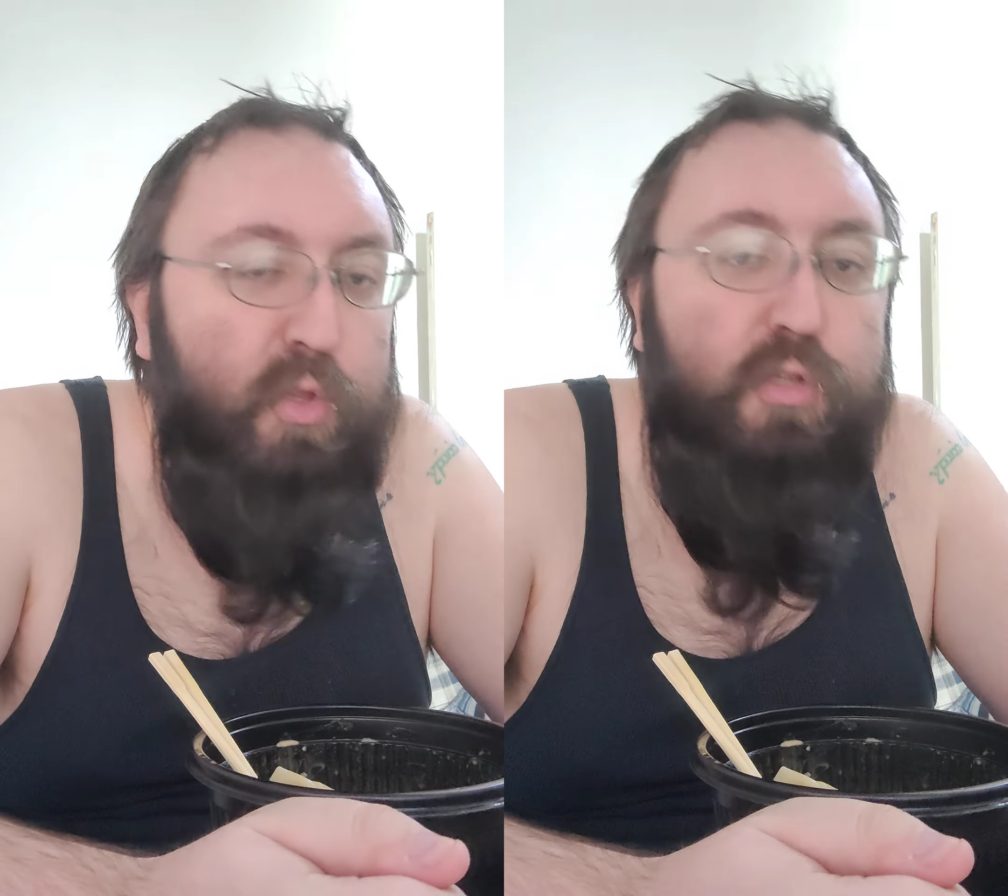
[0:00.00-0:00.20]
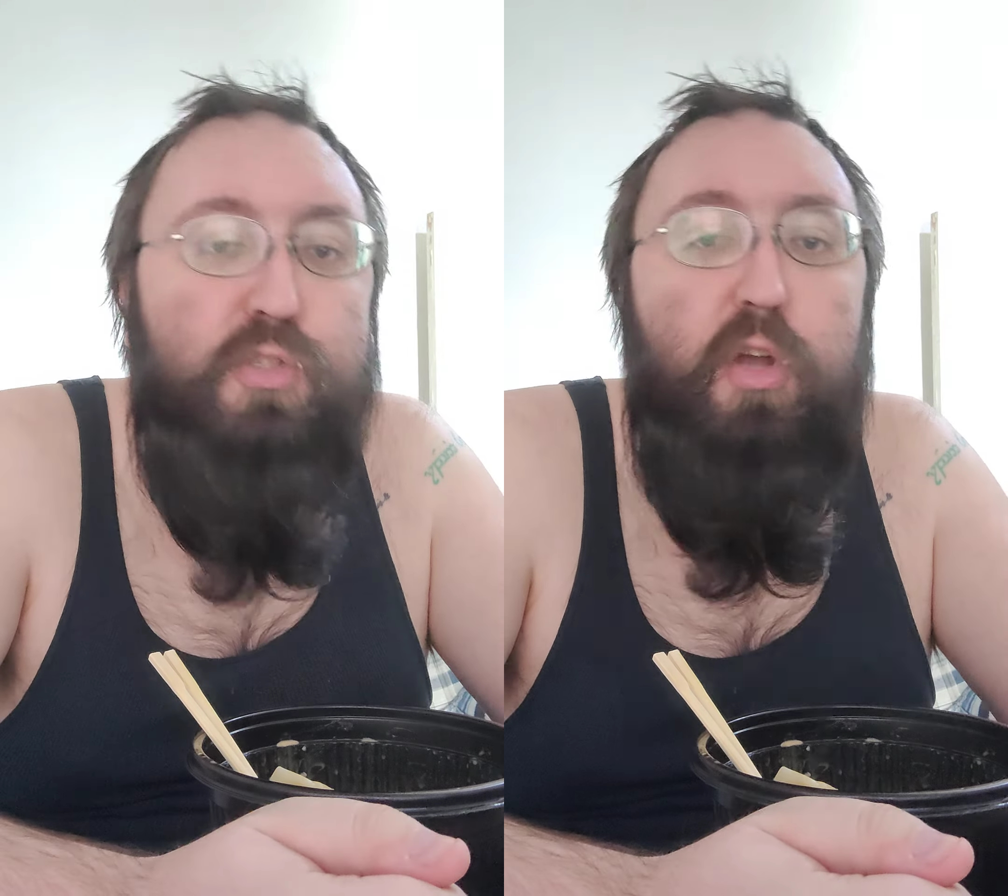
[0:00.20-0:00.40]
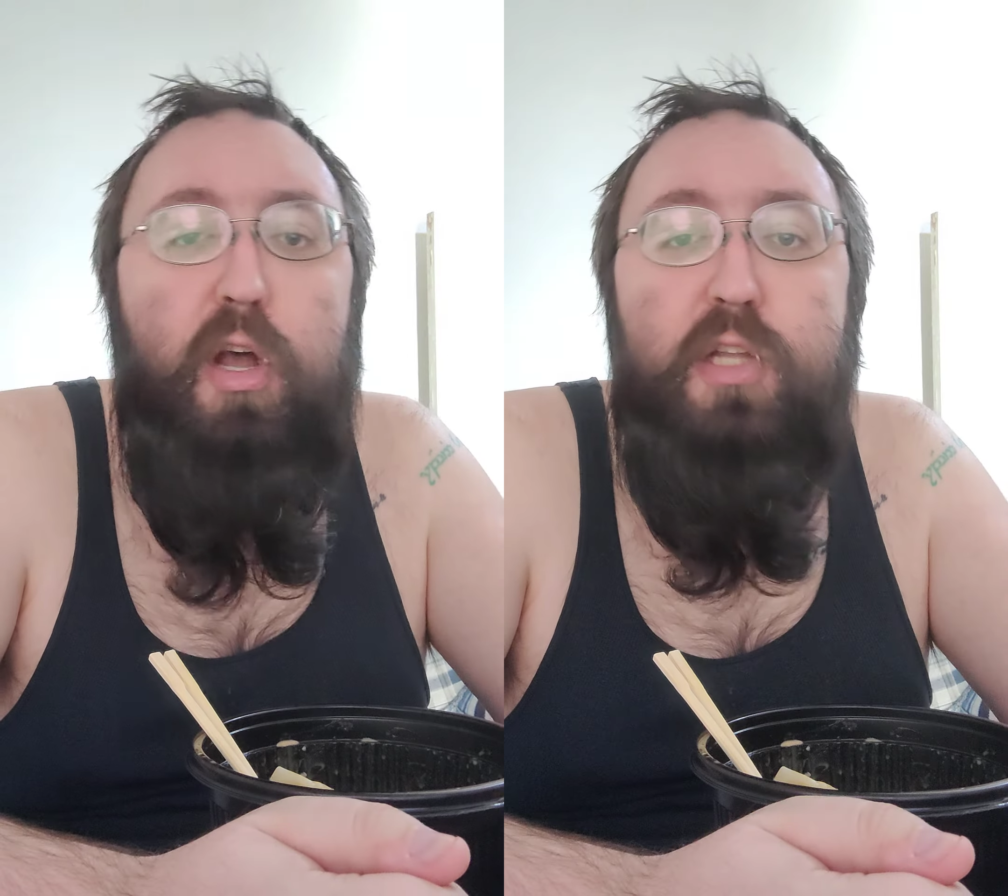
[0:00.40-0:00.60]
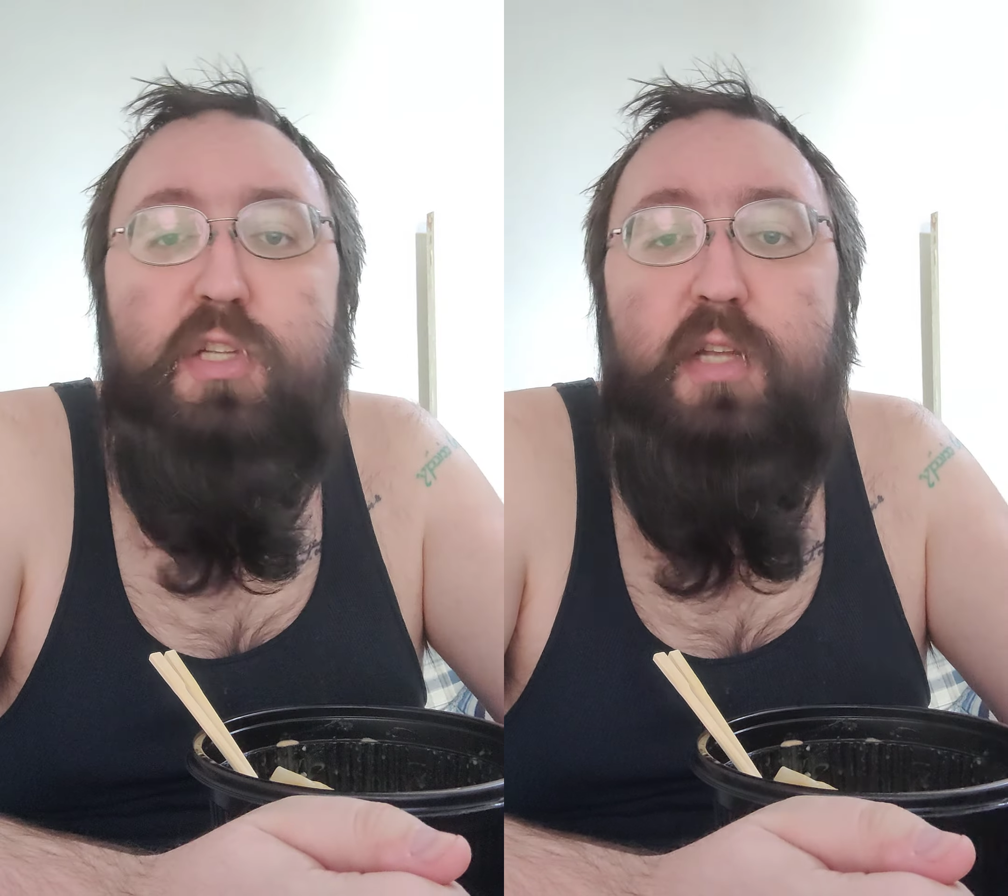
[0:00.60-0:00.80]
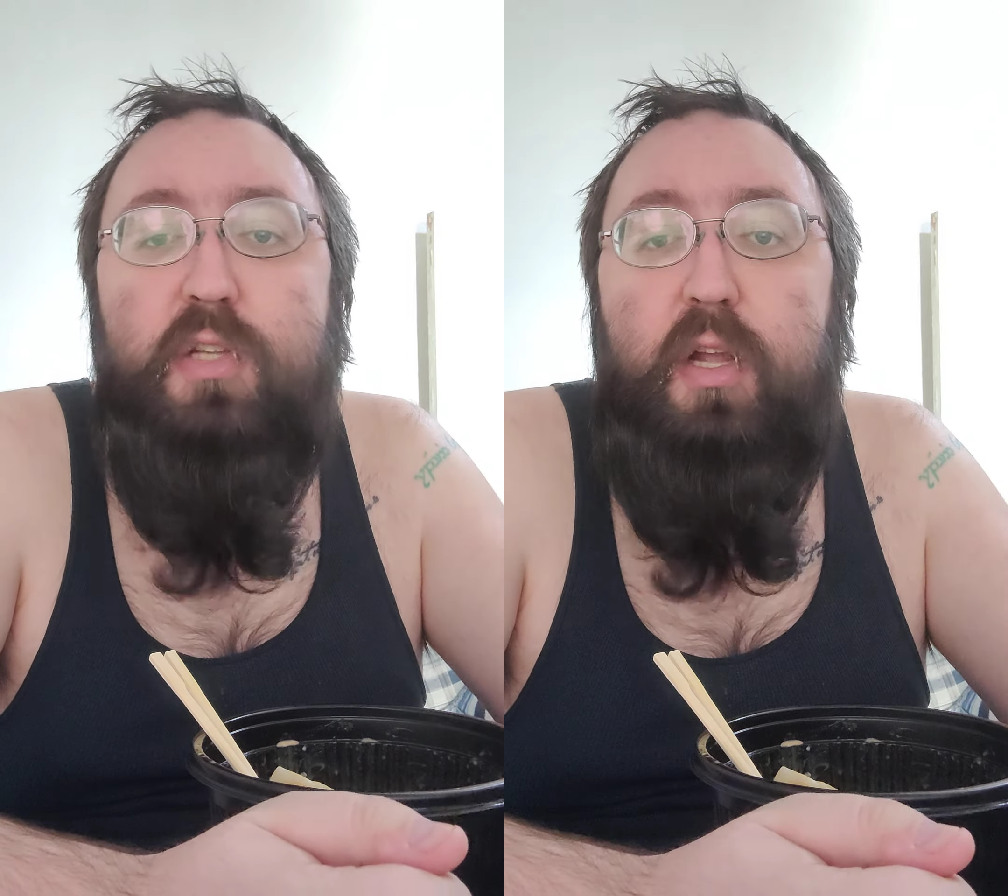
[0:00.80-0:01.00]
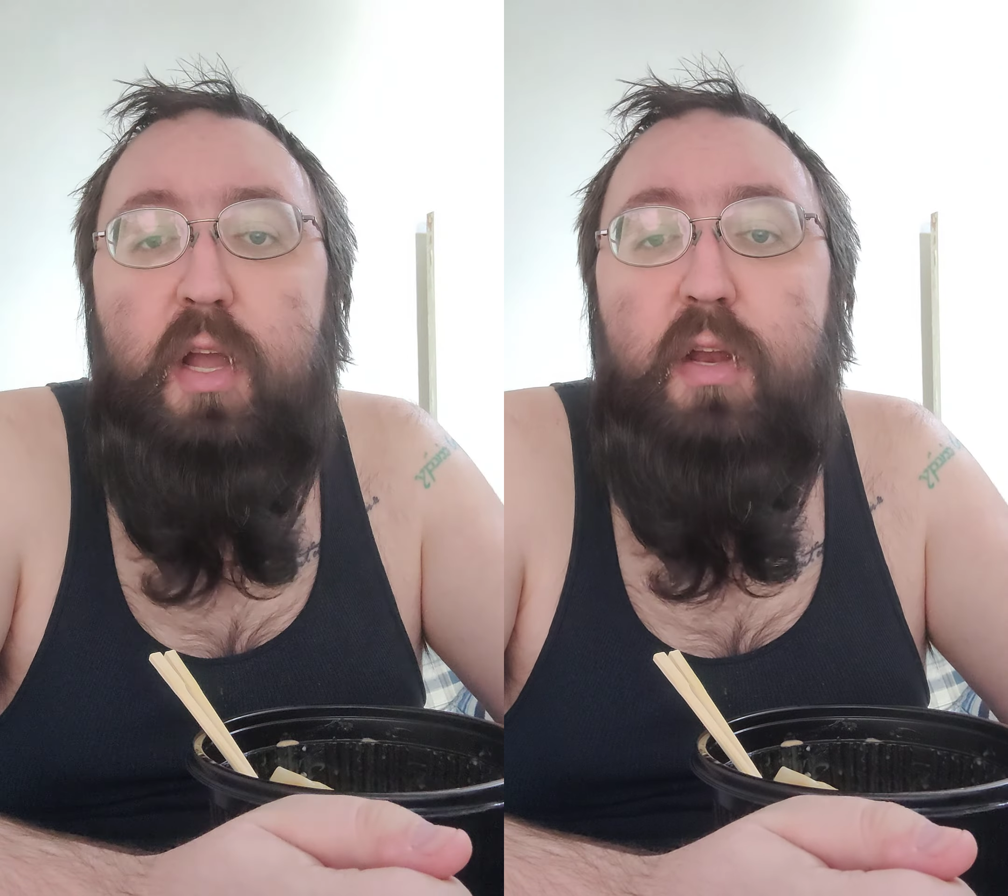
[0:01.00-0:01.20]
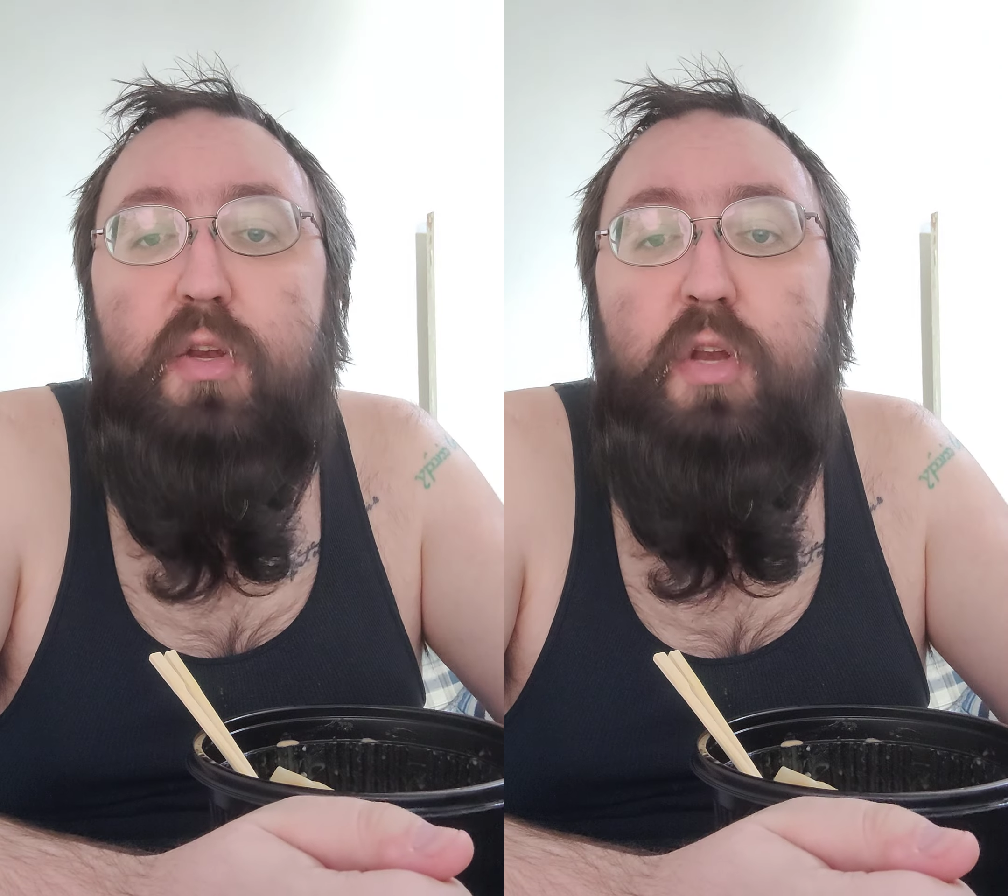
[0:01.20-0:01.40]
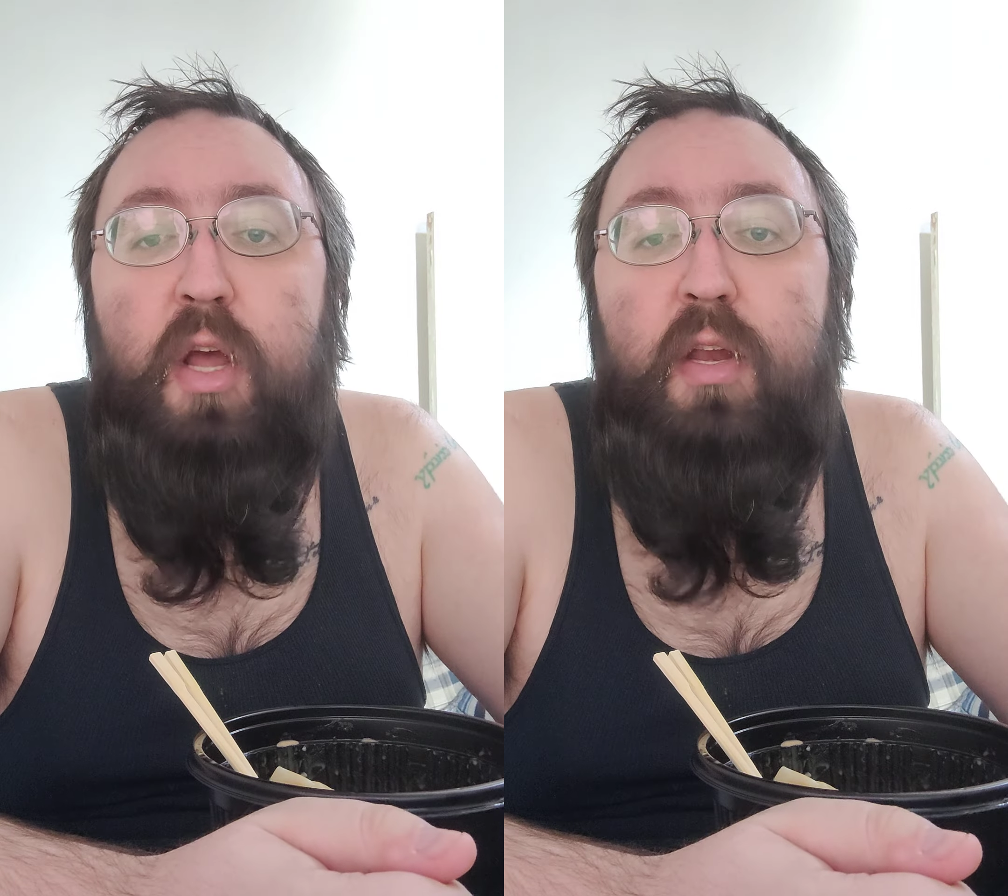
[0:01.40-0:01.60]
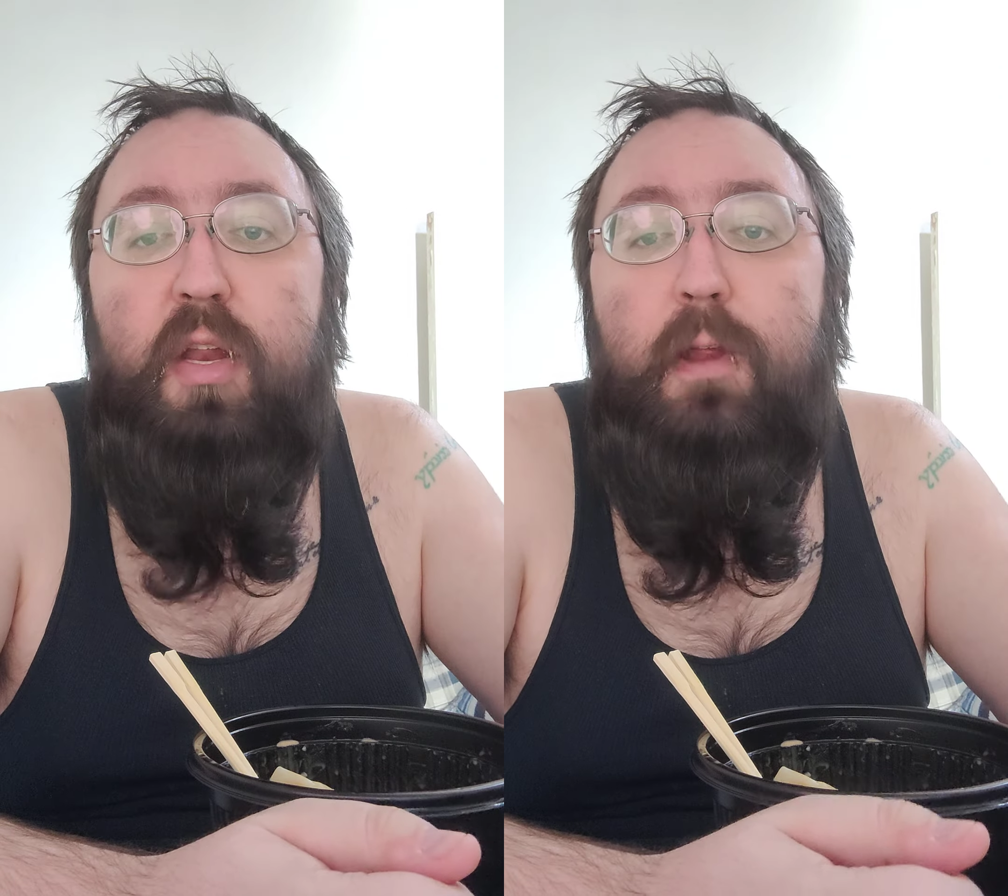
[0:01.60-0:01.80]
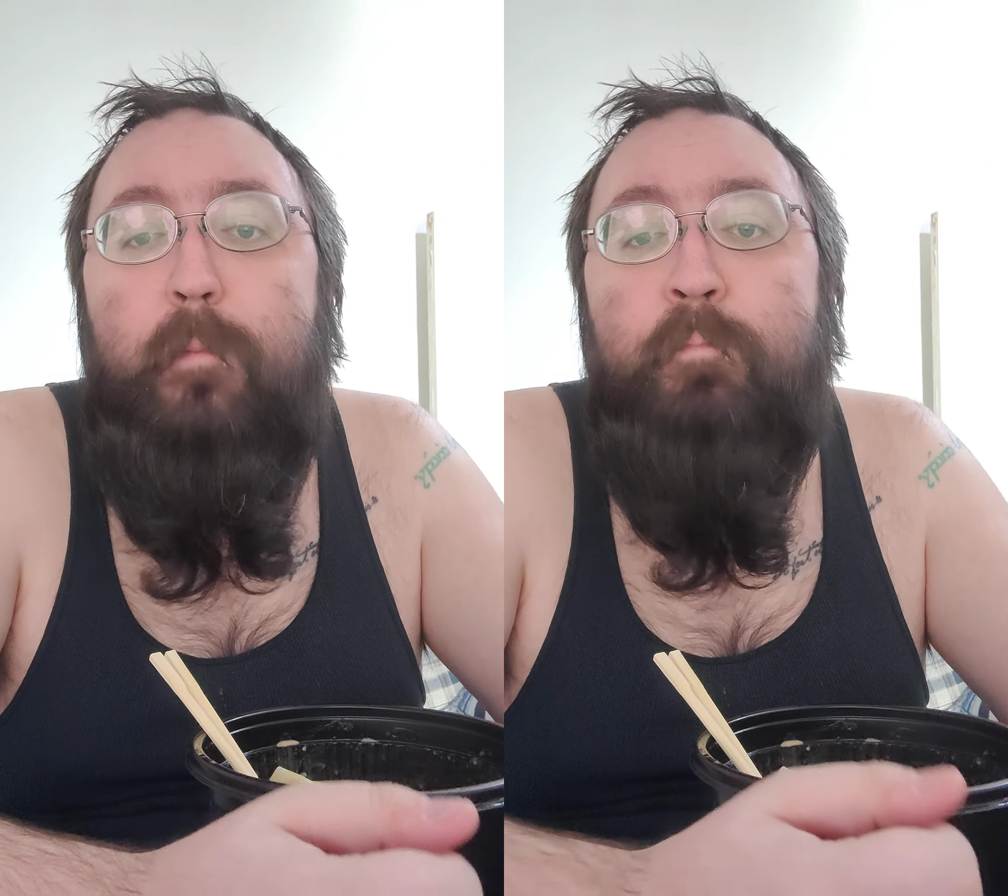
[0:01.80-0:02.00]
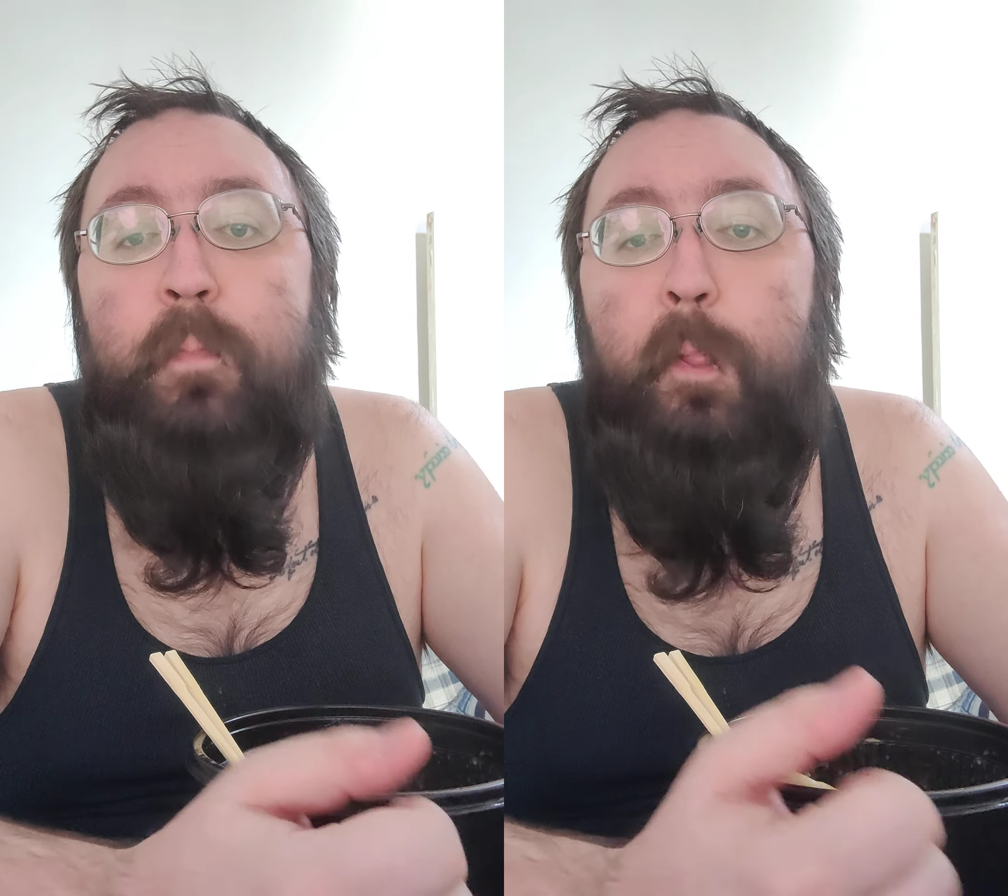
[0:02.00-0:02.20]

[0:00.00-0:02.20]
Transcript: the sauce has a kind of nutty